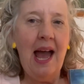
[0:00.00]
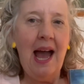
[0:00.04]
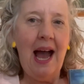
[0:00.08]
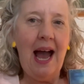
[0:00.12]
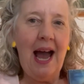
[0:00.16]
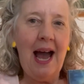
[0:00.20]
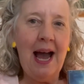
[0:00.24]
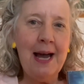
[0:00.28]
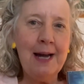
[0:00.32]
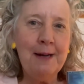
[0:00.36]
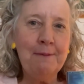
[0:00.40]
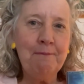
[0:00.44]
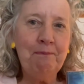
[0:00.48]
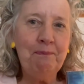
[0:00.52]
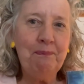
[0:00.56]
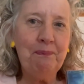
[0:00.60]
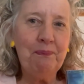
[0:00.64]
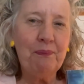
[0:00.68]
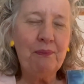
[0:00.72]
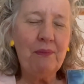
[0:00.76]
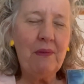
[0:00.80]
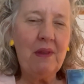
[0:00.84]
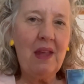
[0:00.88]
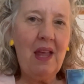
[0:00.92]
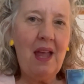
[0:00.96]

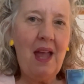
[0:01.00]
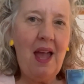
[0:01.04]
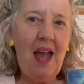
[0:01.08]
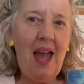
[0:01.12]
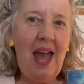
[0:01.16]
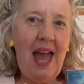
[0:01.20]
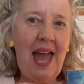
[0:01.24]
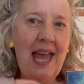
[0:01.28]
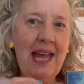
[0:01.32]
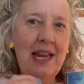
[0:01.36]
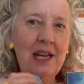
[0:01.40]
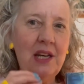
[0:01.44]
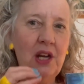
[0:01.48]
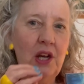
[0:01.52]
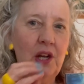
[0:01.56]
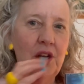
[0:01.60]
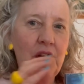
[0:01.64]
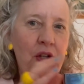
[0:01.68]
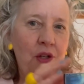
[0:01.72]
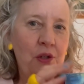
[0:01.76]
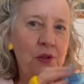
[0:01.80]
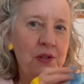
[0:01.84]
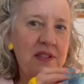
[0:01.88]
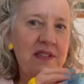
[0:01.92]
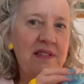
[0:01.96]
And you
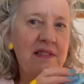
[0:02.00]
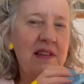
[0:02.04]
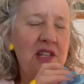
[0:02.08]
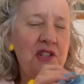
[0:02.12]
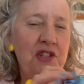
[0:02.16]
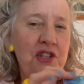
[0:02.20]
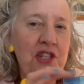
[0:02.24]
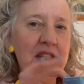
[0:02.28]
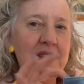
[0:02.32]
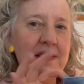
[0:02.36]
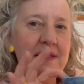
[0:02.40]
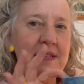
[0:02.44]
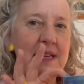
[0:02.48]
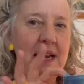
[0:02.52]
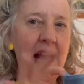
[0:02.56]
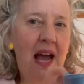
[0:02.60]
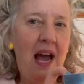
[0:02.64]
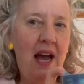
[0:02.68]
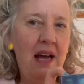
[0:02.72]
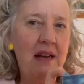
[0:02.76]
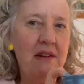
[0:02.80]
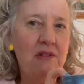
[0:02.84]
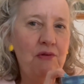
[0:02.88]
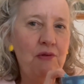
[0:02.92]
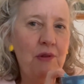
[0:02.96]
could say she's an
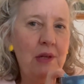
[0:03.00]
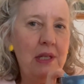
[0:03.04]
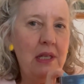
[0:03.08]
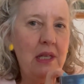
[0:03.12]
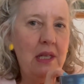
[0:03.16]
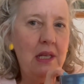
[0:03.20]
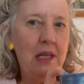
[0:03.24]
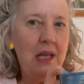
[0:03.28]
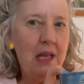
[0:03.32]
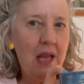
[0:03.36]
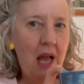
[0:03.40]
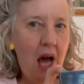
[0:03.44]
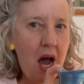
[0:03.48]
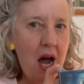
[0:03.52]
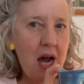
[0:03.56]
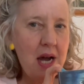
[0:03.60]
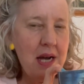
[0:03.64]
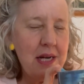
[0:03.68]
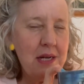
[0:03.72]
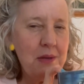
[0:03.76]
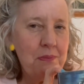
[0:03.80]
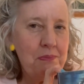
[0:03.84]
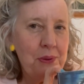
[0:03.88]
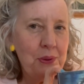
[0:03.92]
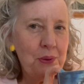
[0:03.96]

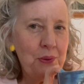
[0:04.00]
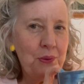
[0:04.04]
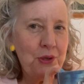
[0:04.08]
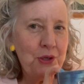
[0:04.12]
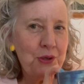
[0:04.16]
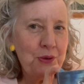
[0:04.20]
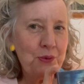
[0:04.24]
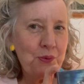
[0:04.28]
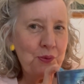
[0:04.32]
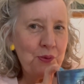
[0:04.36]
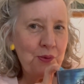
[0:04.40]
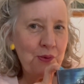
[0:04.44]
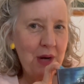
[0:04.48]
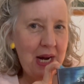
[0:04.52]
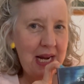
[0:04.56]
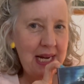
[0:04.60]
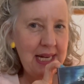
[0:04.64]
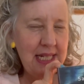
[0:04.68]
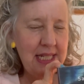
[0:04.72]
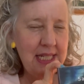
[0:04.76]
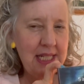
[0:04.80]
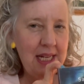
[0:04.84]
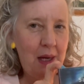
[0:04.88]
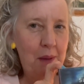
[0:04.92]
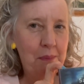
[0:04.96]
unreliable
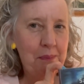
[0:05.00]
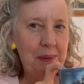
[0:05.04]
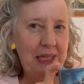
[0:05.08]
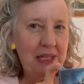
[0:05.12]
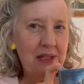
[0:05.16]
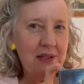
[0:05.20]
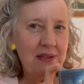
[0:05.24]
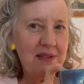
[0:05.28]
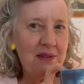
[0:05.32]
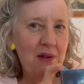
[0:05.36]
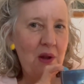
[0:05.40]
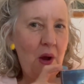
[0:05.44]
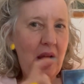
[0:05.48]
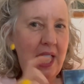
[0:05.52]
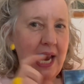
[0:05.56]
narrator, because